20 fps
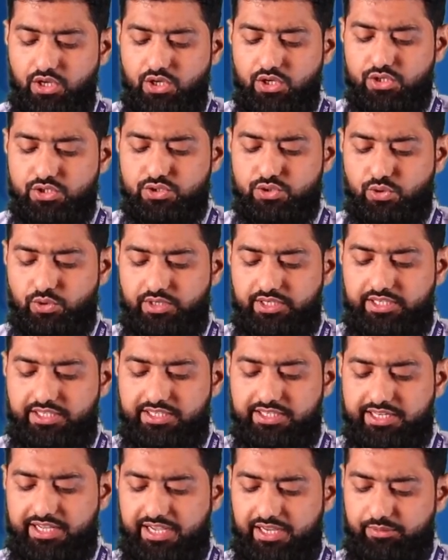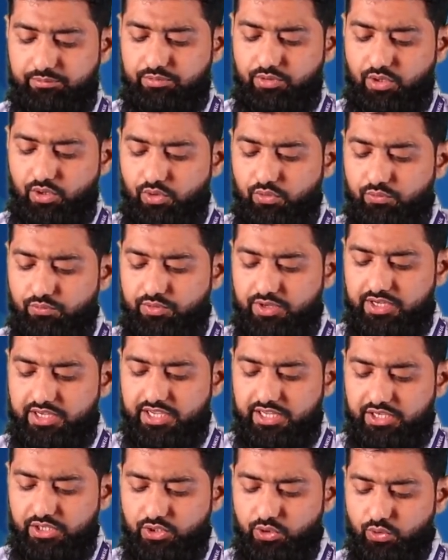So in type, we
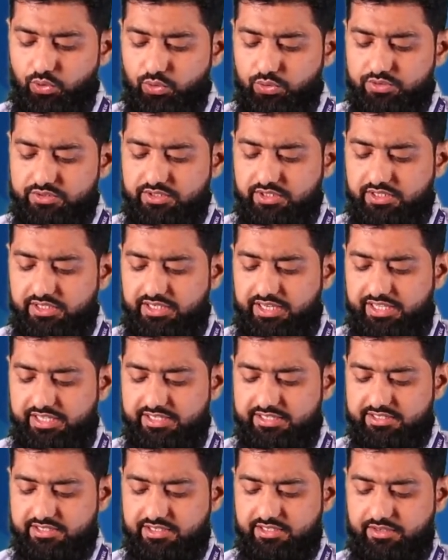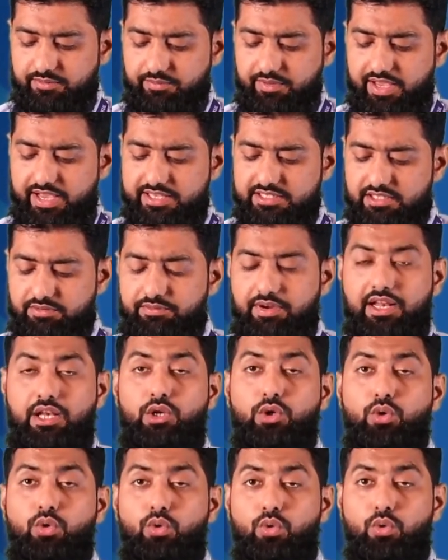can use disk as a
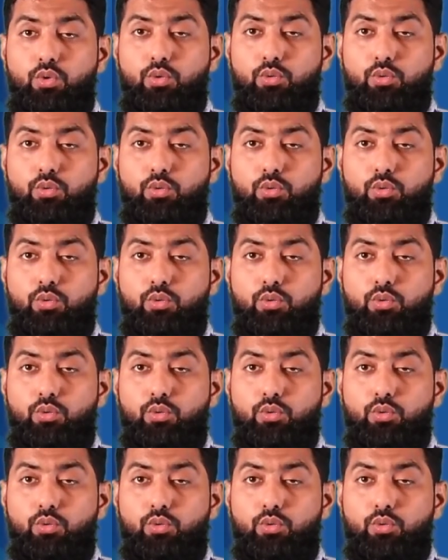value,